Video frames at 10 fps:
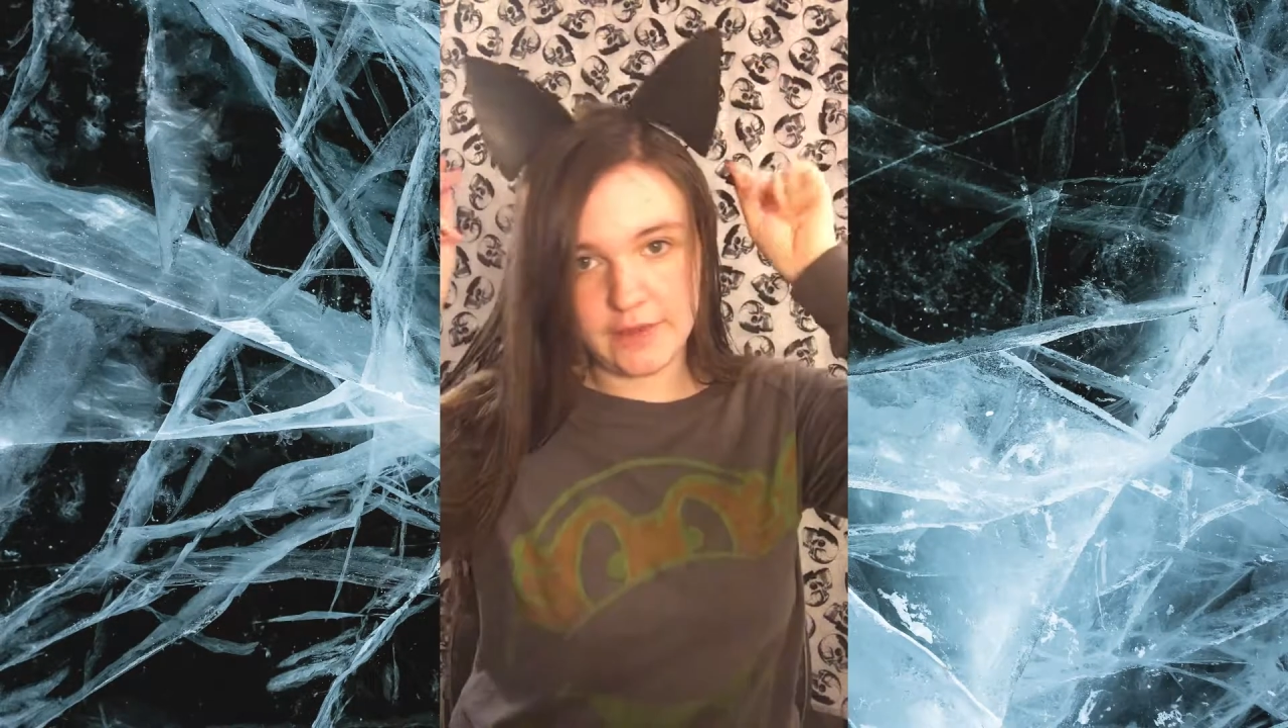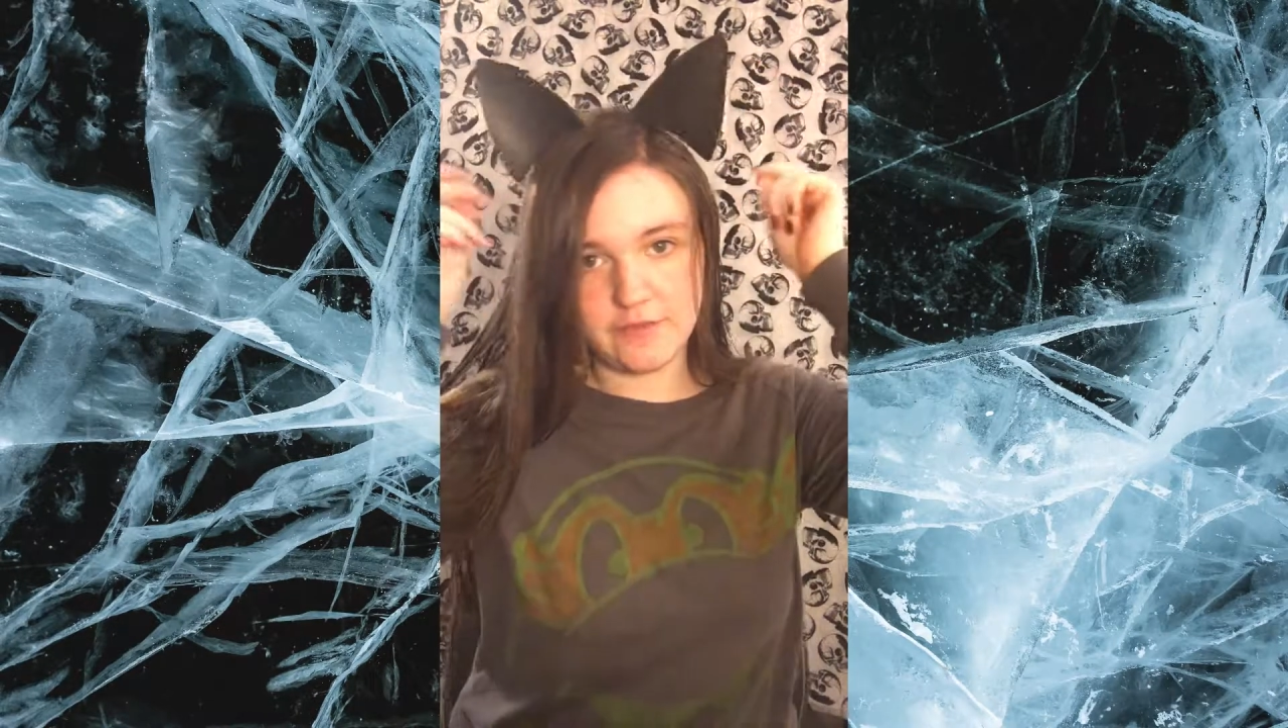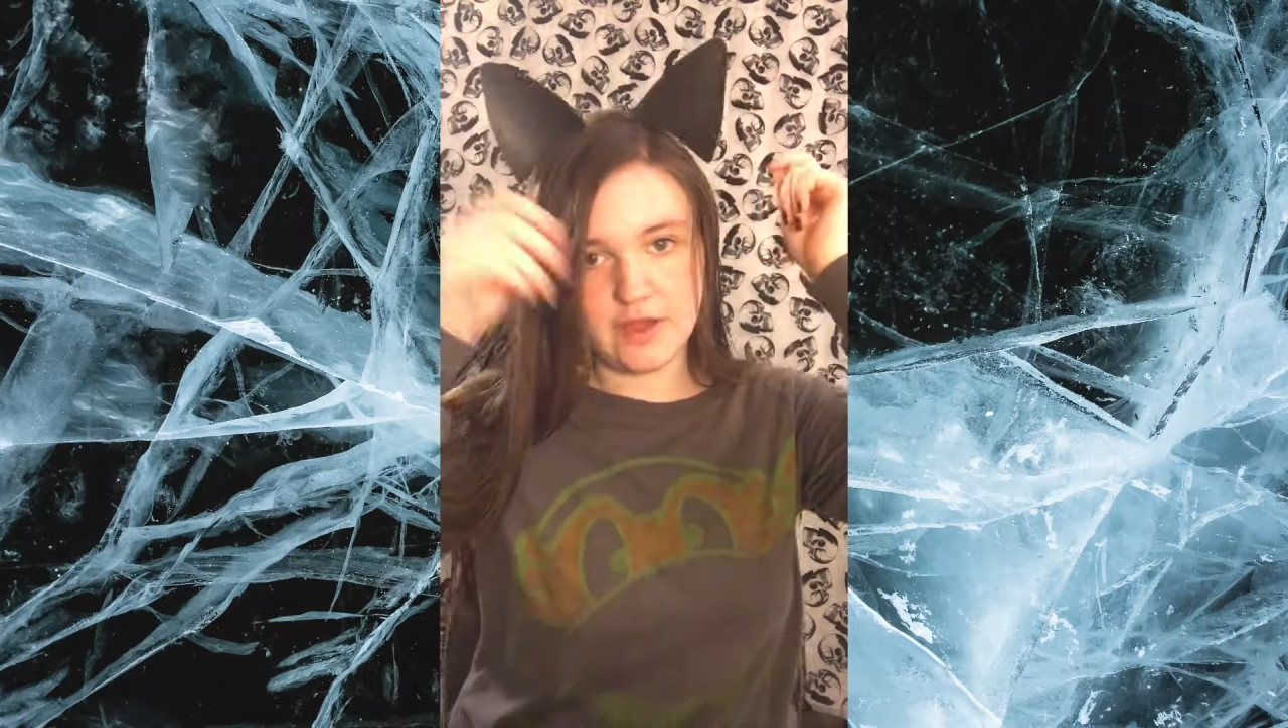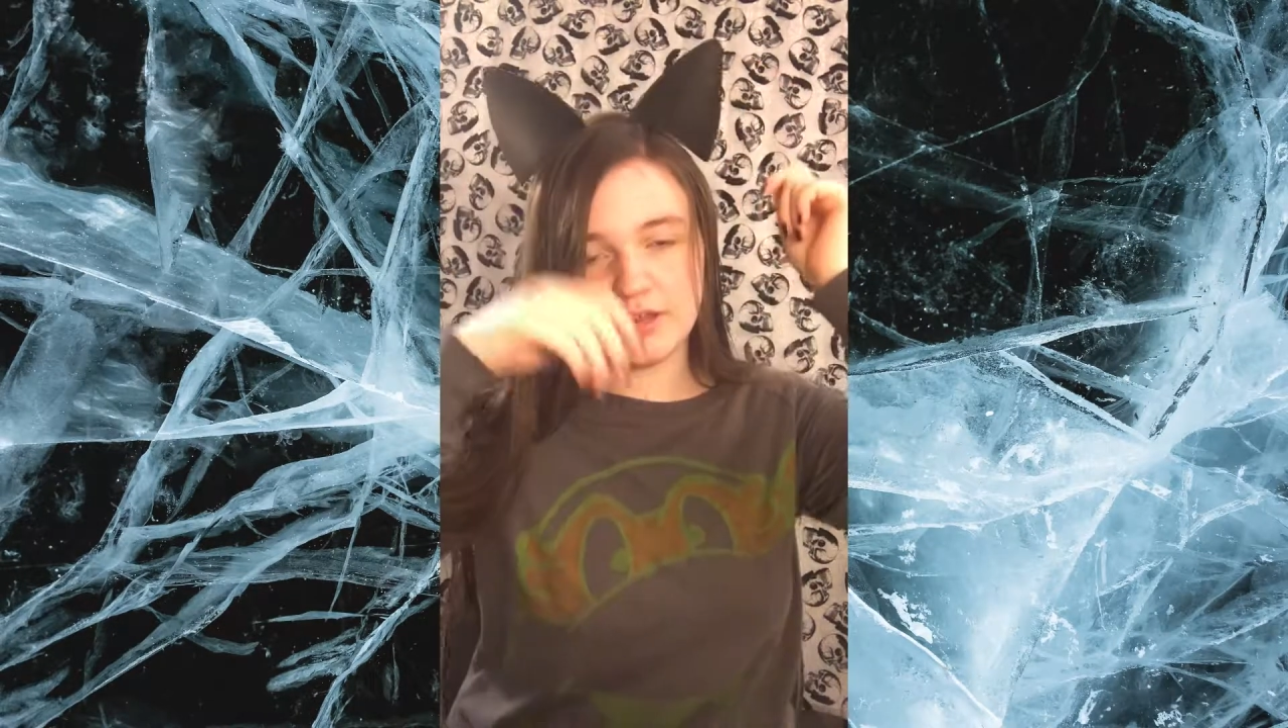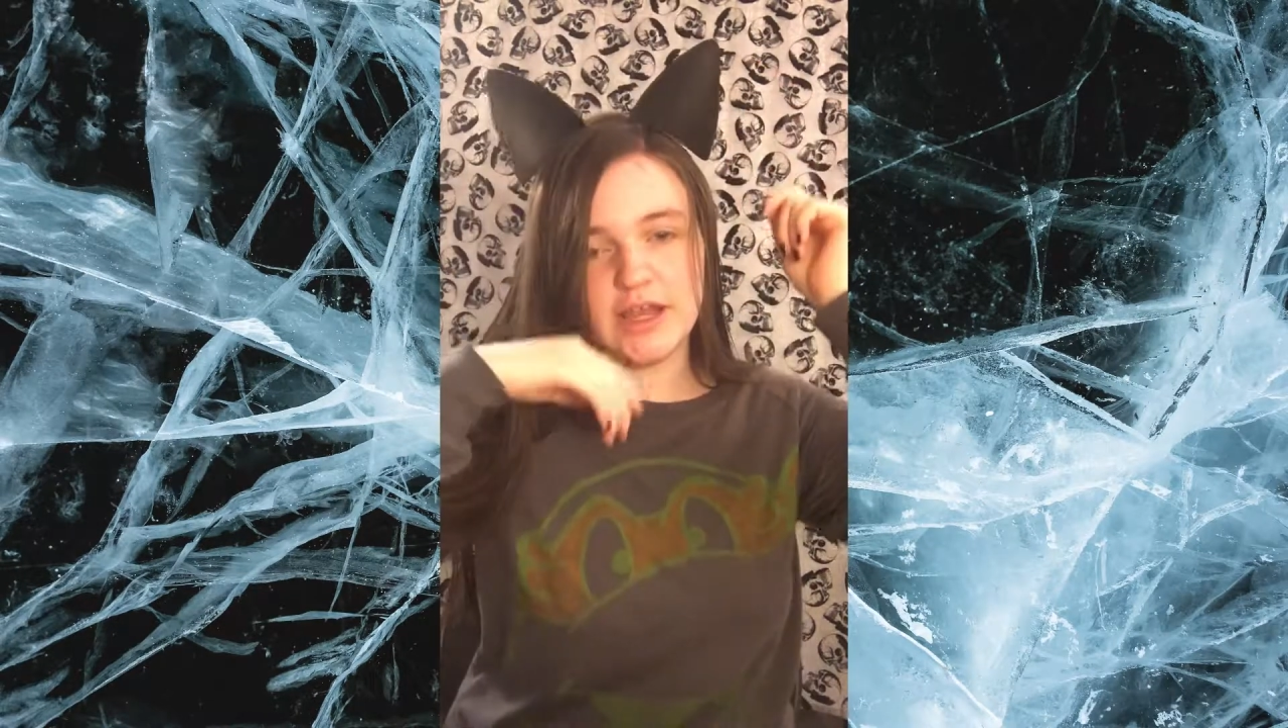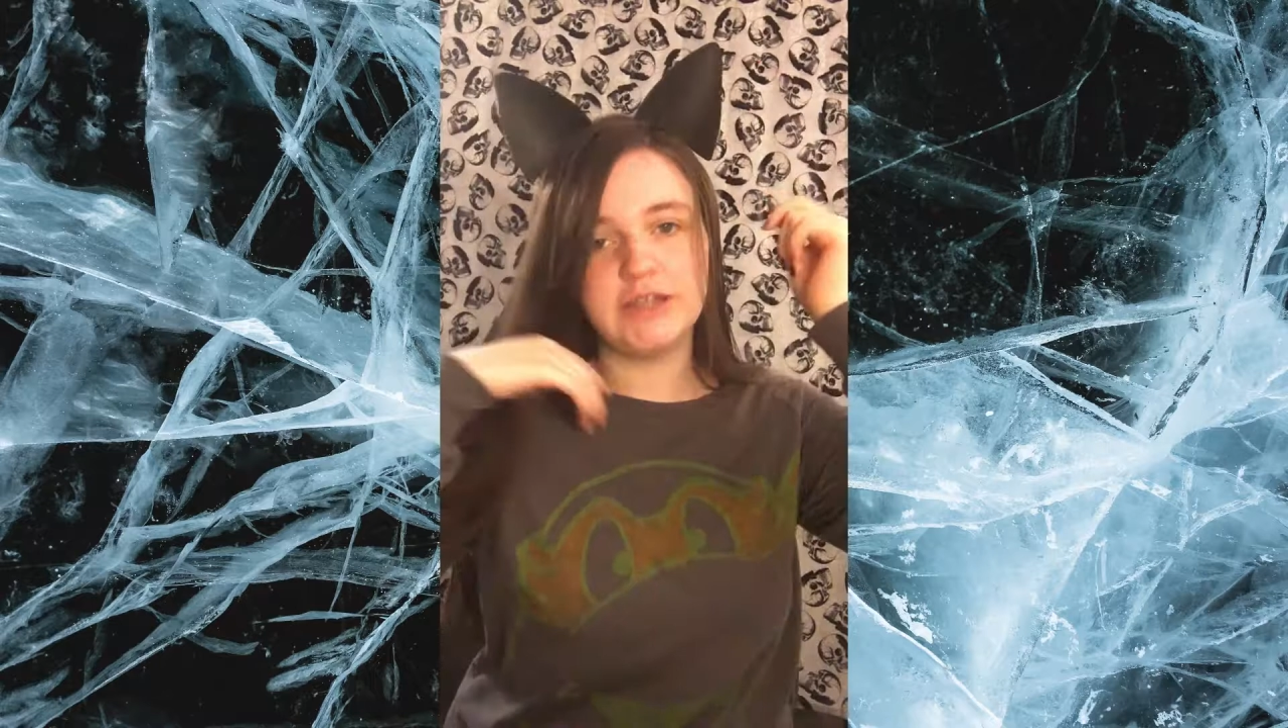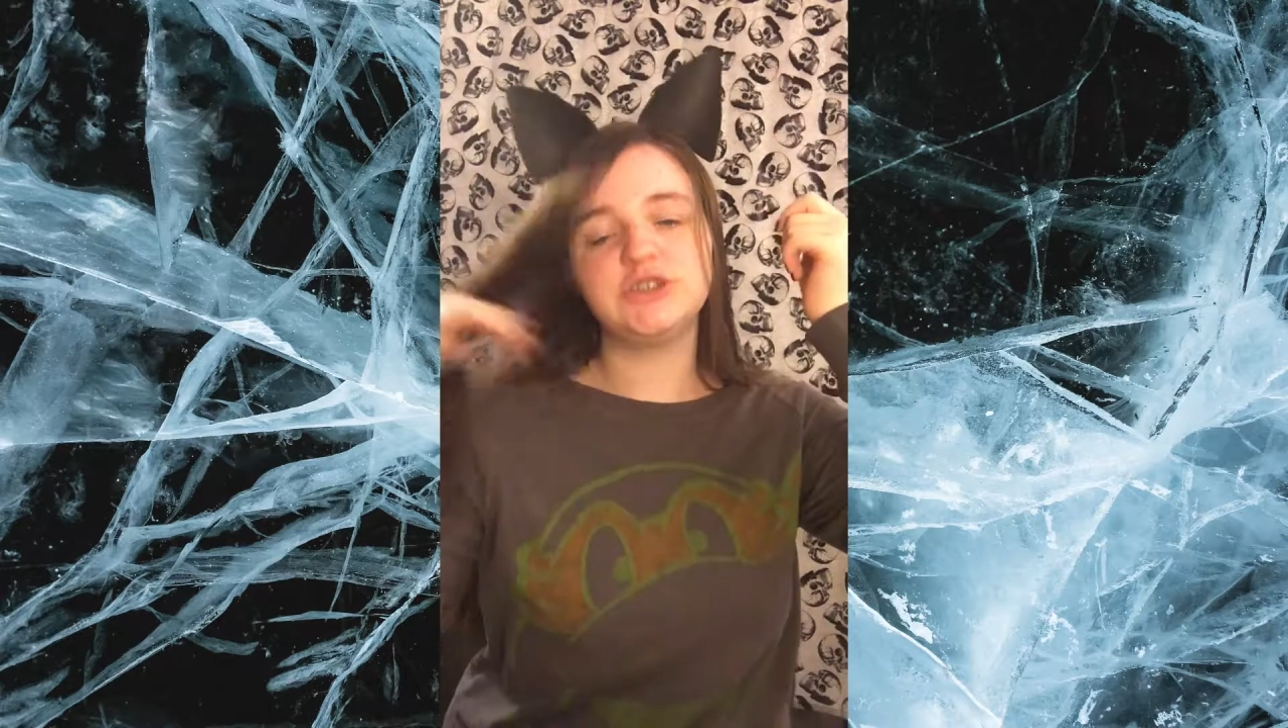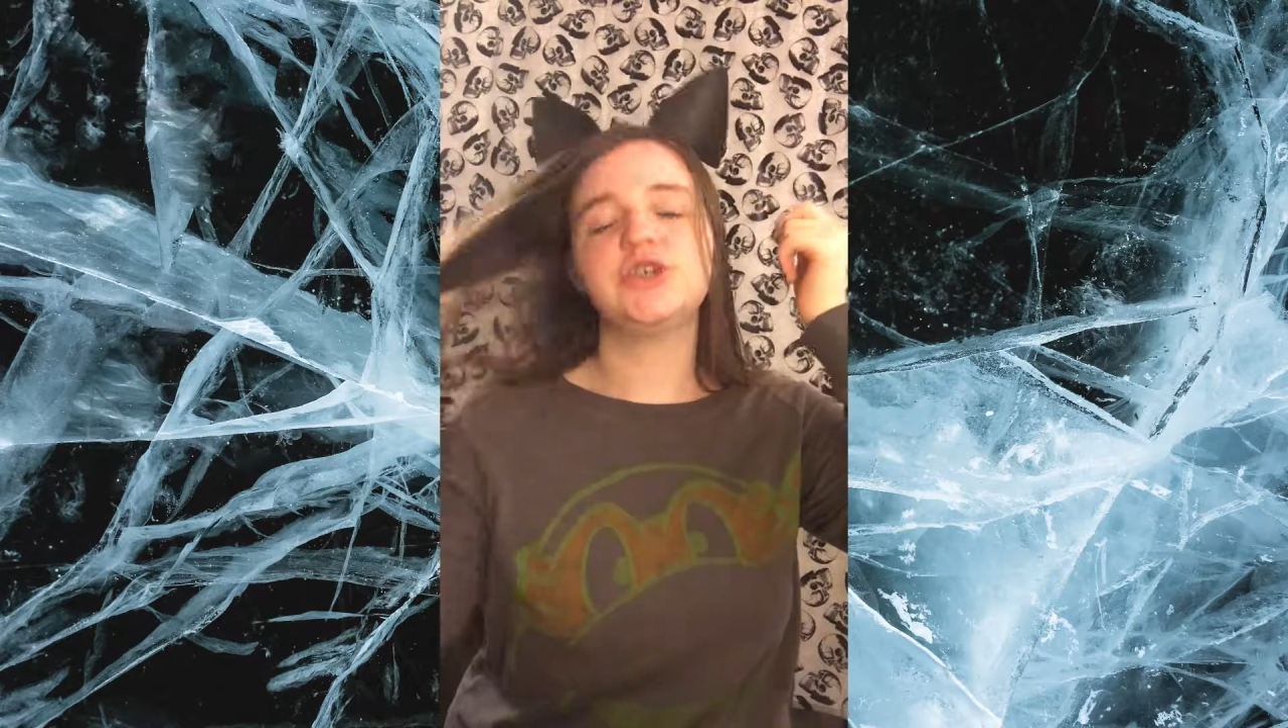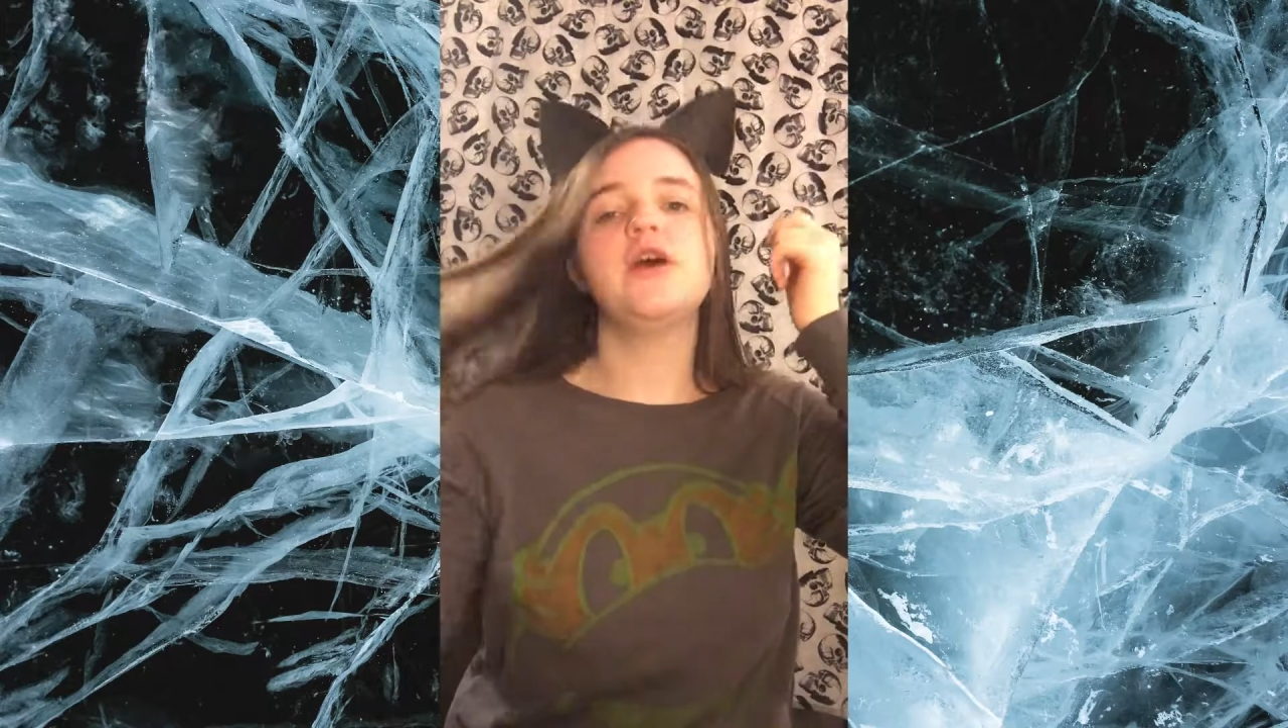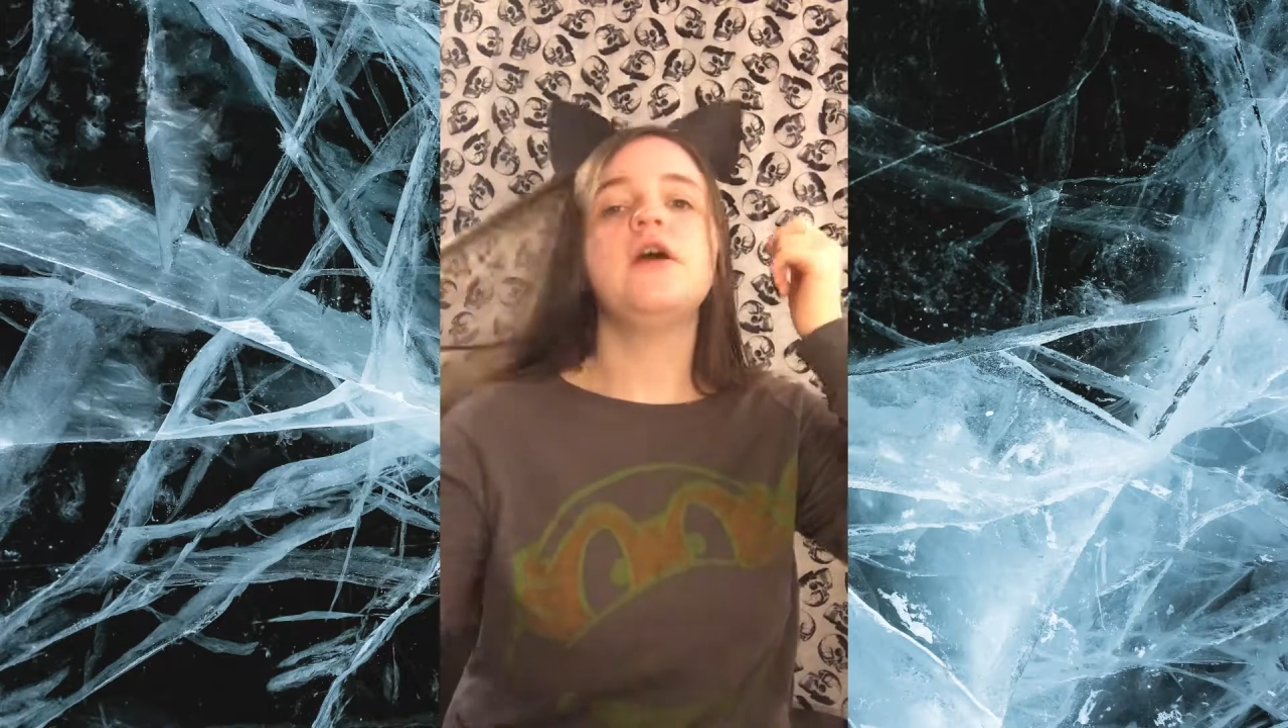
it's not attached.